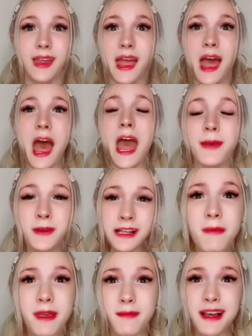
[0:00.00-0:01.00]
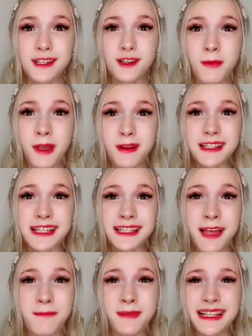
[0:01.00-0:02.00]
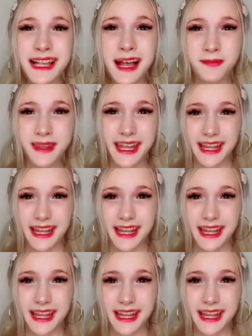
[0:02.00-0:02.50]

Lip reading: I'm gonna... my soulmate wants to send me something.